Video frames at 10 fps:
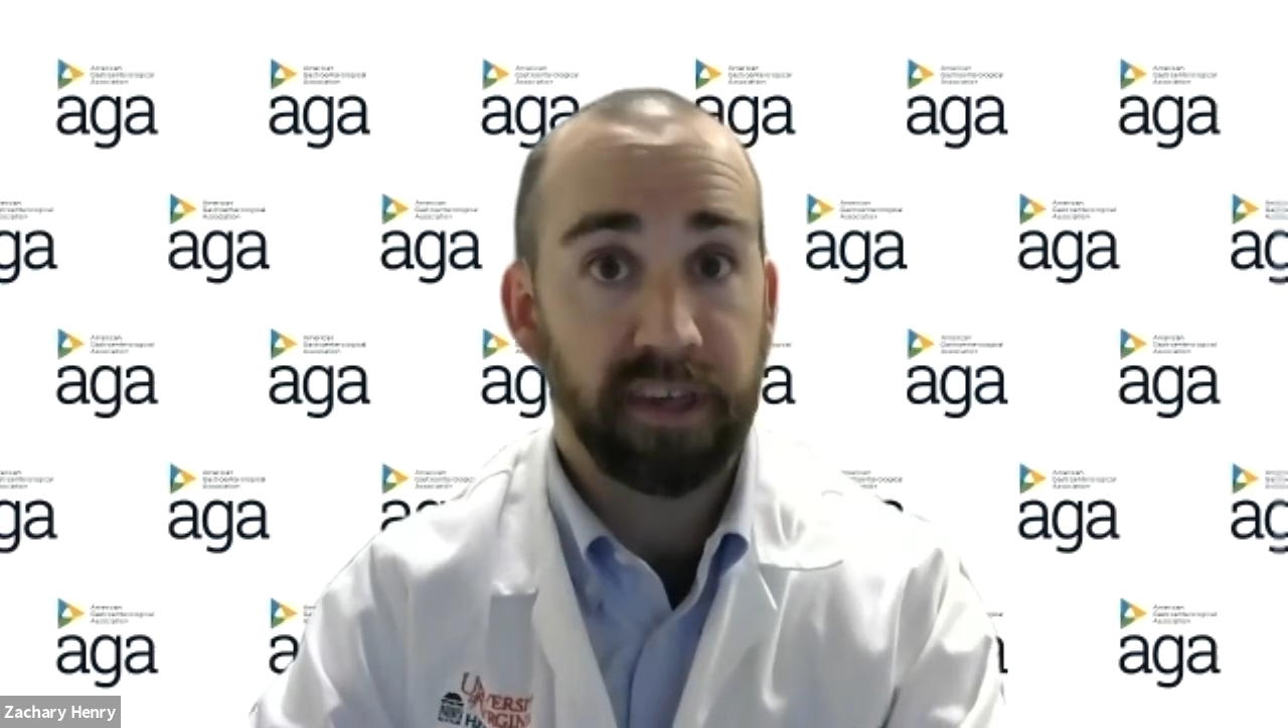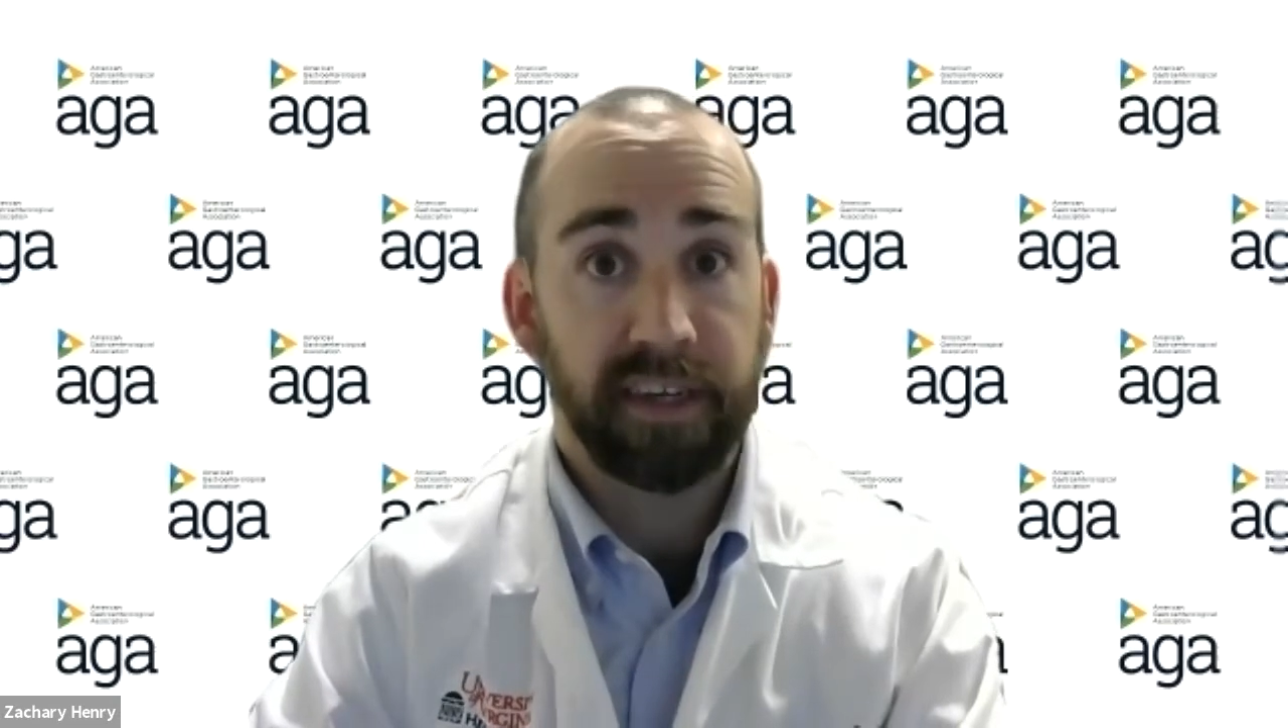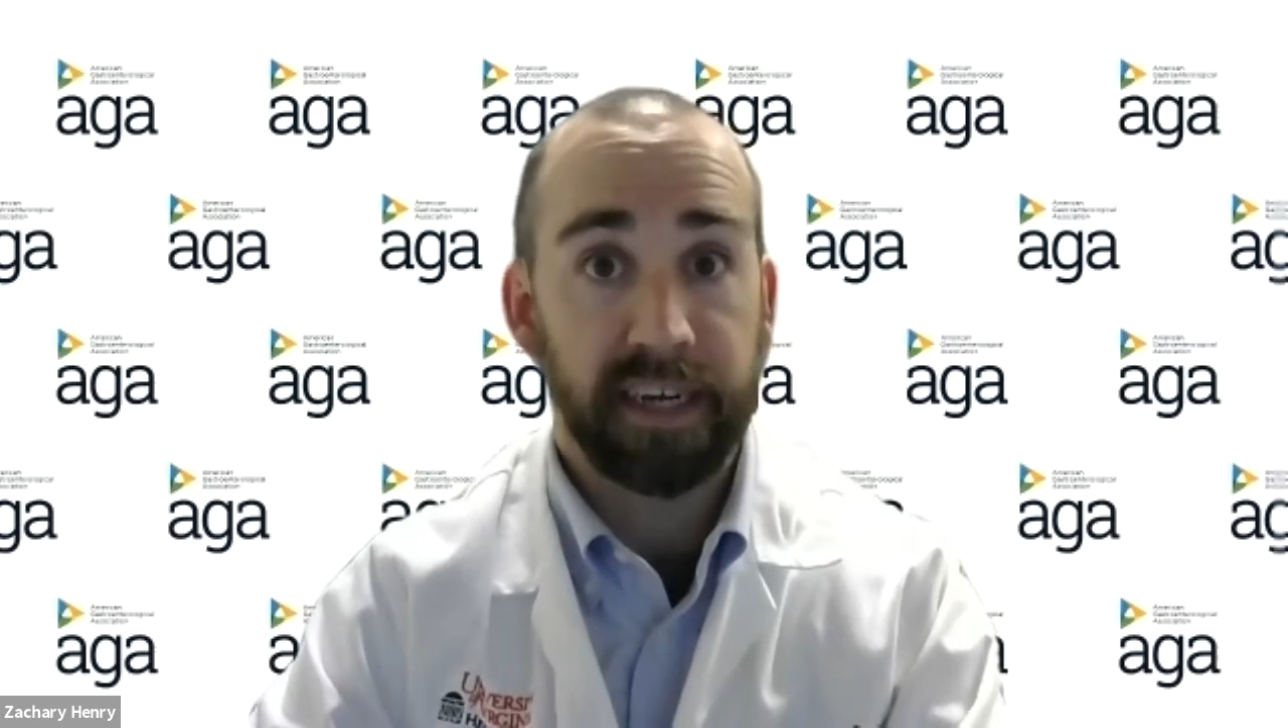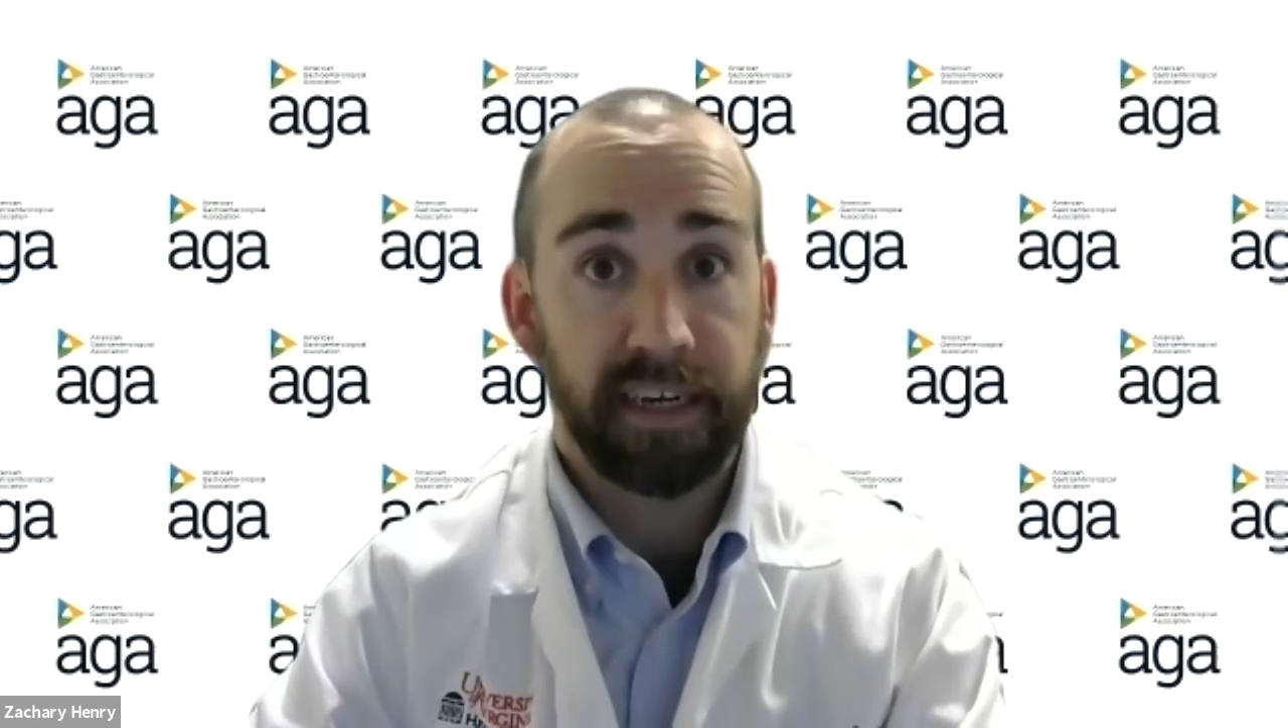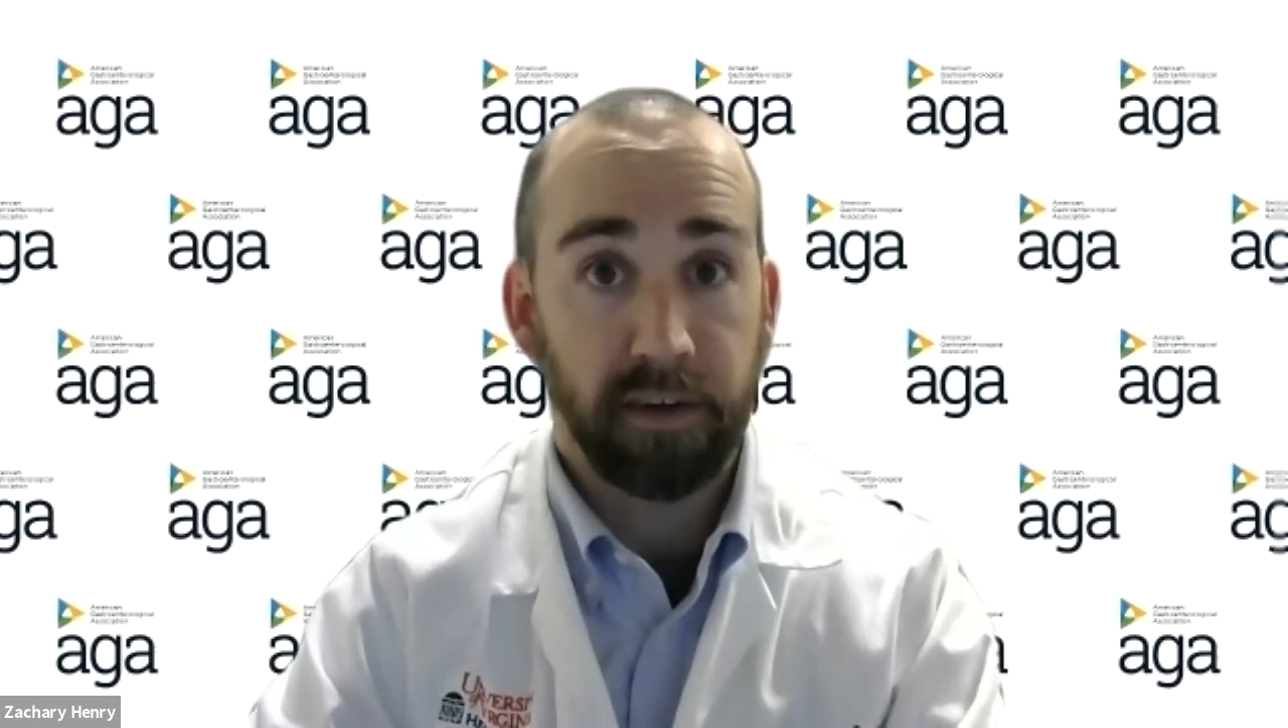
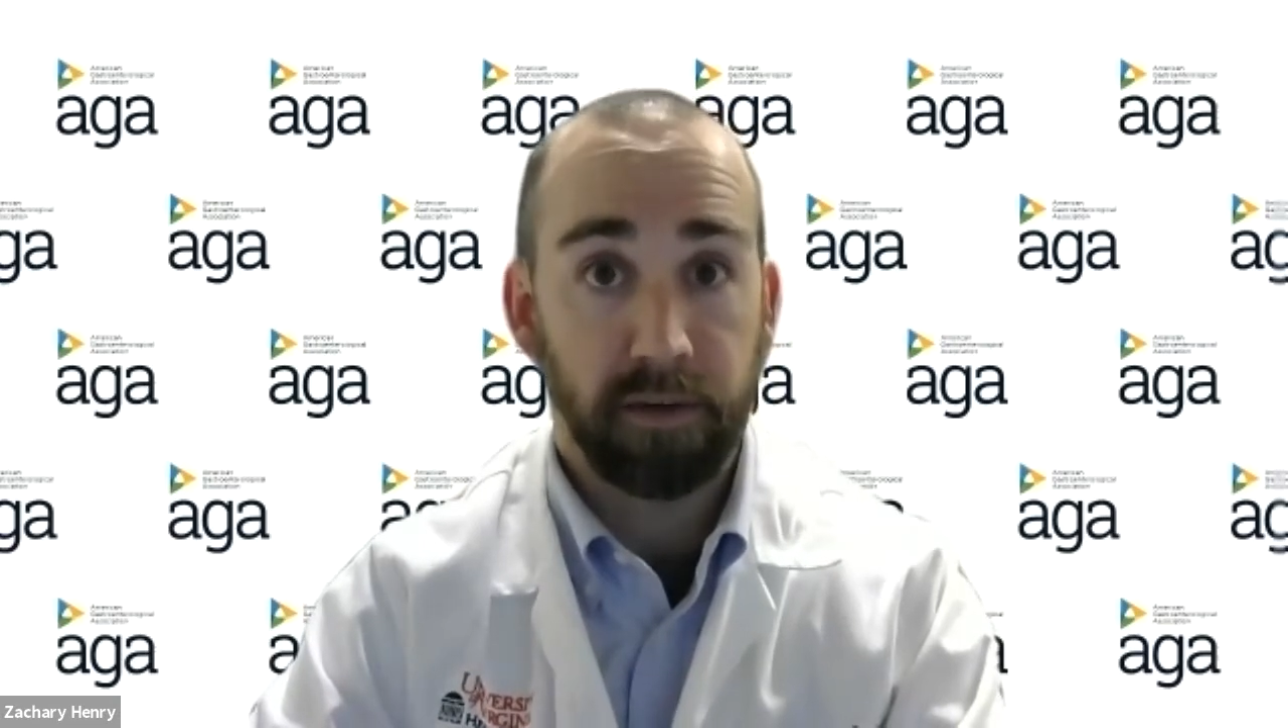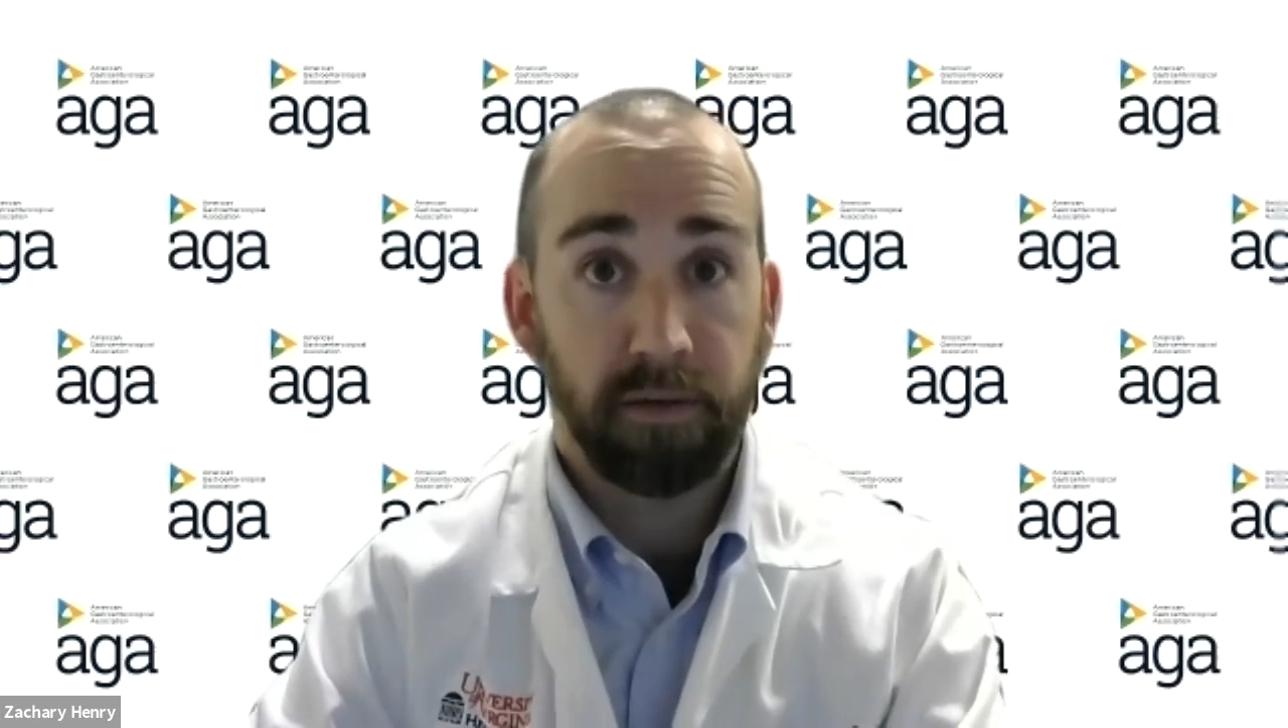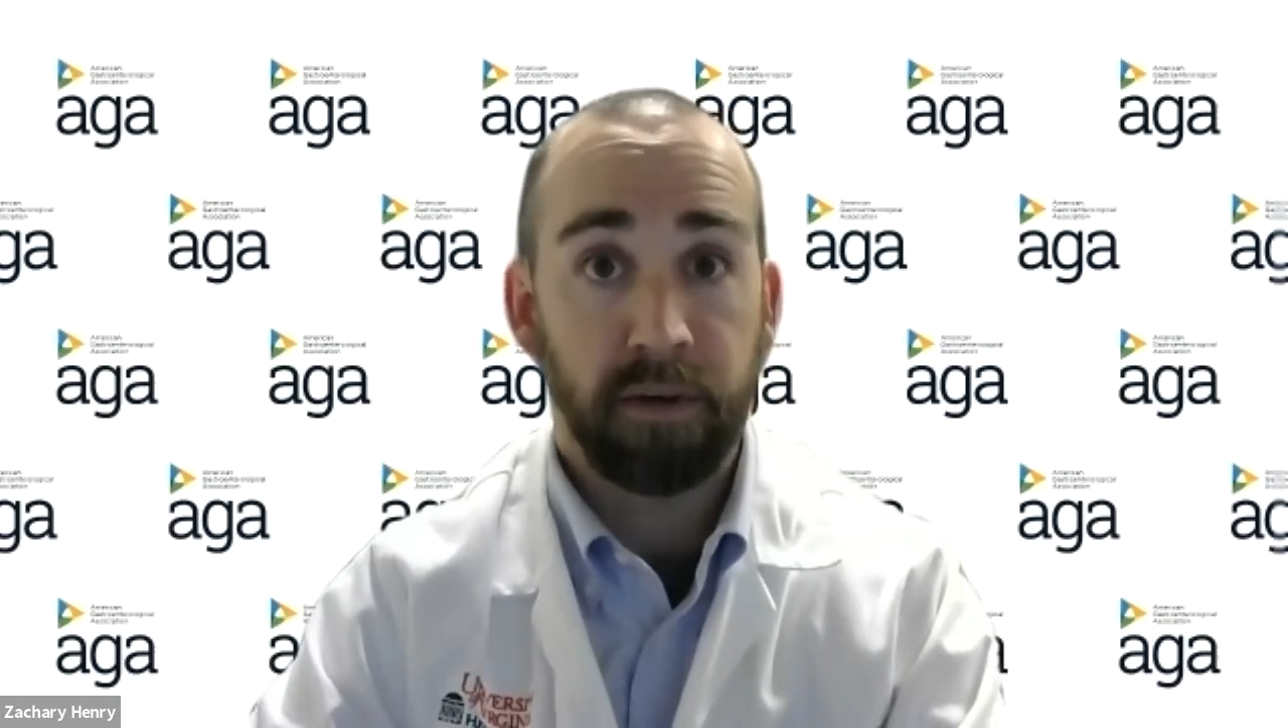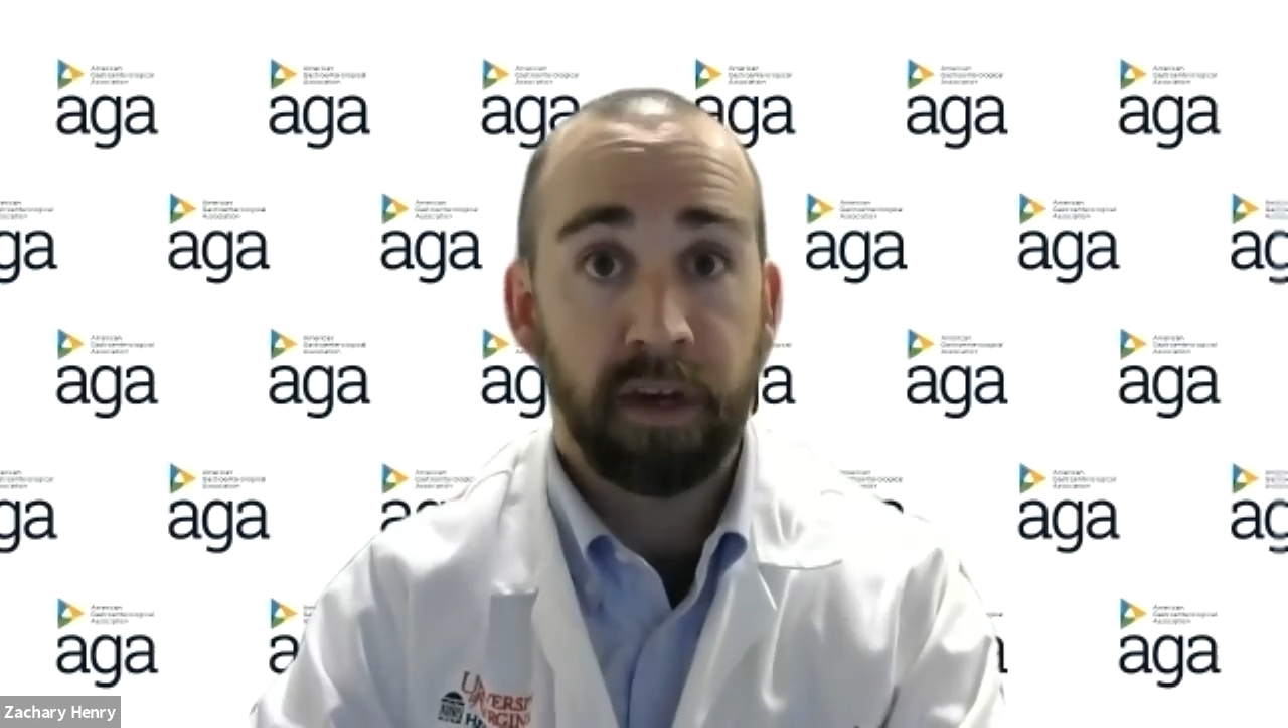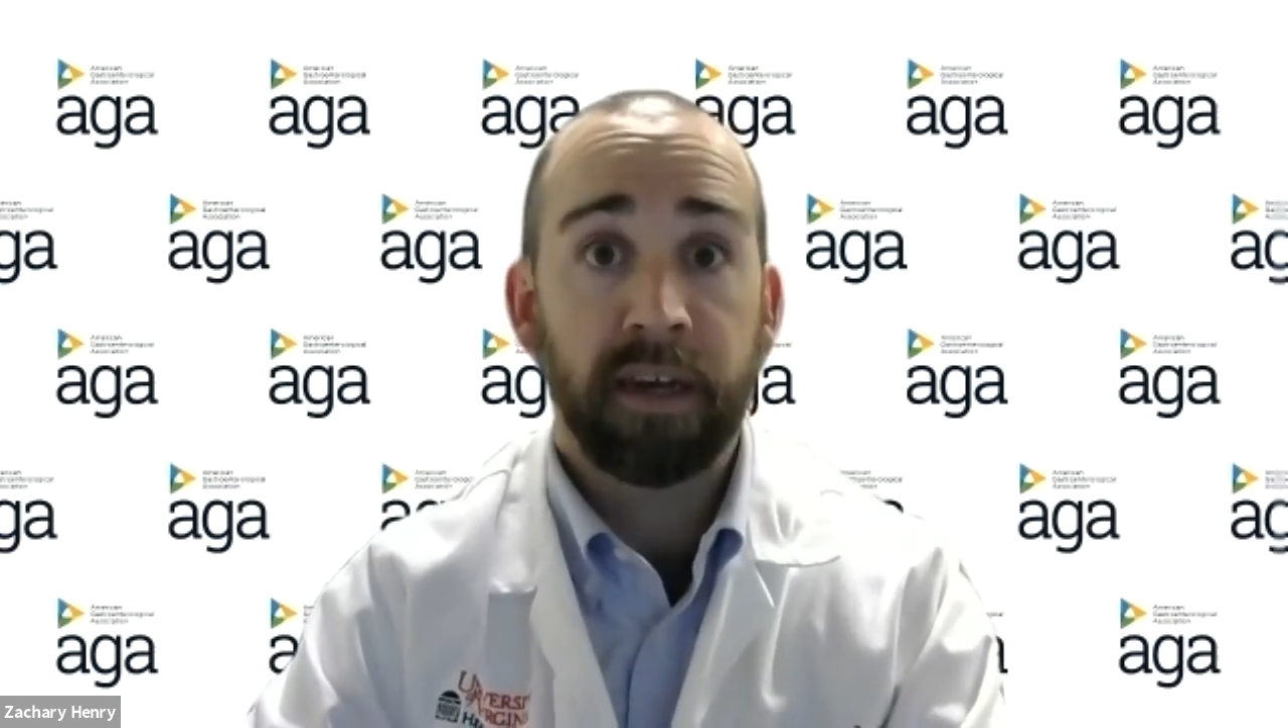Diego,